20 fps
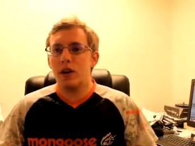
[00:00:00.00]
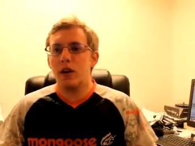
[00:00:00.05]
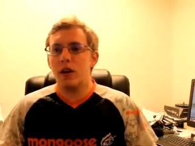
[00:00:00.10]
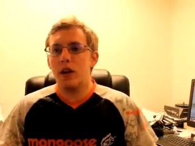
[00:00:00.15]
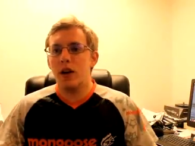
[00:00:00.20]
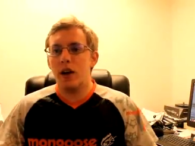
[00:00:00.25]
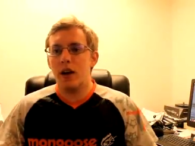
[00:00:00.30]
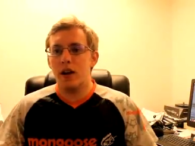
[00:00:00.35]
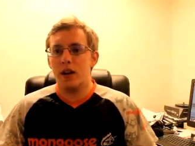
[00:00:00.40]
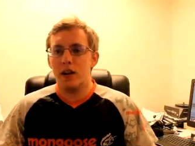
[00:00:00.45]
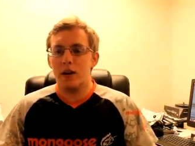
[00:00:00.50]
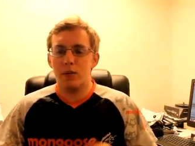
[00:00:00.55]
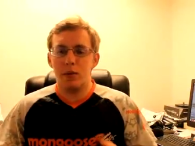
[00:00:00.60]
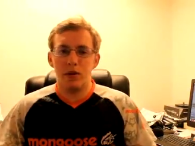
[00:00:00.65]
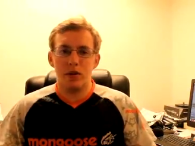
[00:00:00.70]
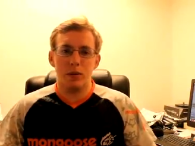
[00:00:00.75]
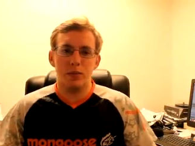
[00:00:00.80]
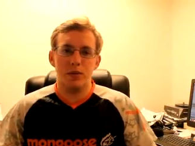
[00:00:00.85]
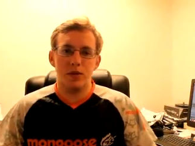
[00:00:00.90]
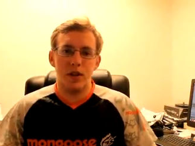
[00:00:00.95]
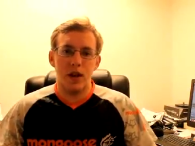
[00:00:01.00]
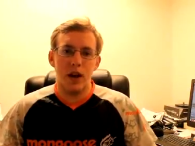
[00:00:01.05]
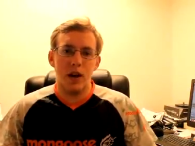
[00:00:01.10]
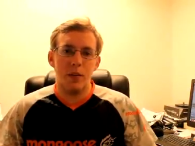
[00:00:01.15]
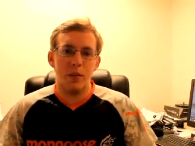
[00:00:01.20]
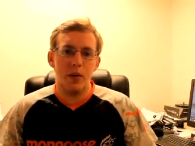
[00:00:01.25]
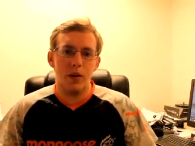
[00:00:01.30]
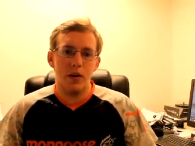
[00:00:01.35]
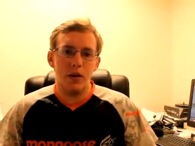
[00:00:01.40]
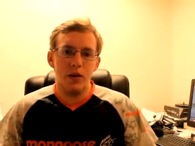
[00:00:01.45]
he's working, and he
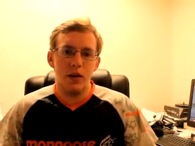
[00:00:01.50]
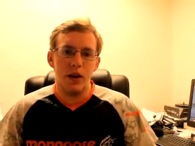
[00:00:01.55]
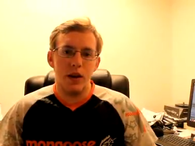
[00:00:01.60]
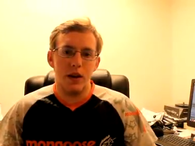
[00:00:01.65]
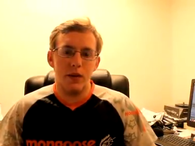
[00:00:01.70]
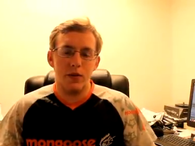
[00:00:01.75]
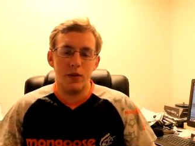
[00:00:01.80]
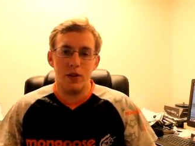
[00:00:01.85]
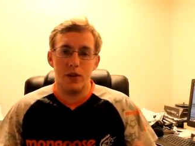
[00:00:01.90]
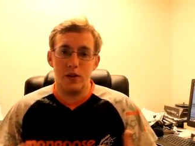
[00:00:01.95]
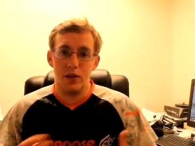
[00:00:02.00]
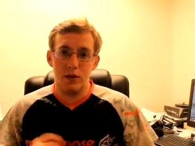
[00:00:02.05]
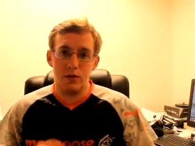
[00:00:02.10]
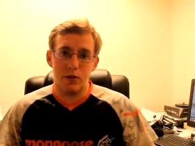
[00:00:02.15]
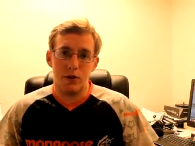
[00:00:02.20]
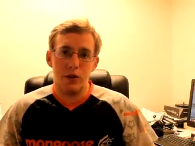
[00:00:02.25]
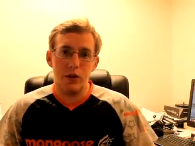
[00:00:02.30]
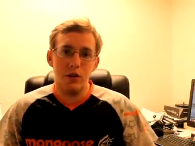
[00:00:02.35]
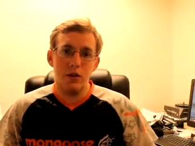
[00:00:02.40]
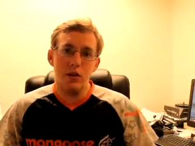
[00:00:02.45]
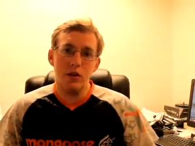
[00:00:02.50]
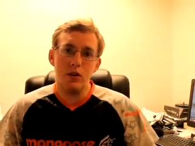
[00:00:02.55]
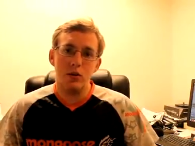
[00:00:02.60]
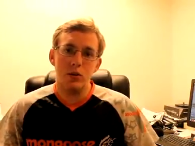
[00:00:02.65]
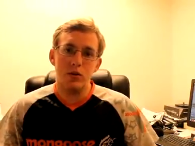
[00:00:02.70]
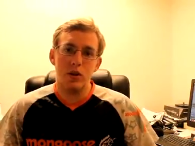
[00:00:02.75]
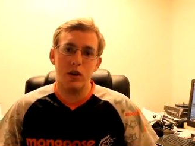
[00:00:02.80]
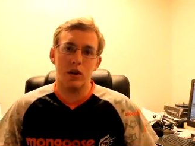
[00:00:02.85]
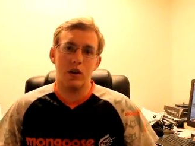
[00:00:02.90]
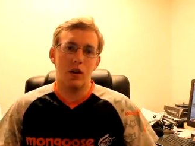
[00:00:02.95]
brings up his camera, and everything's
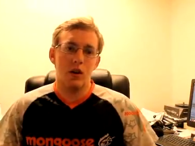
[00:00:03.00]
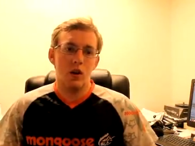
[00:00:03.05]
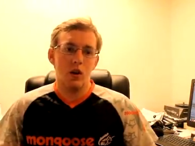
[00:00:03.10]
inverted.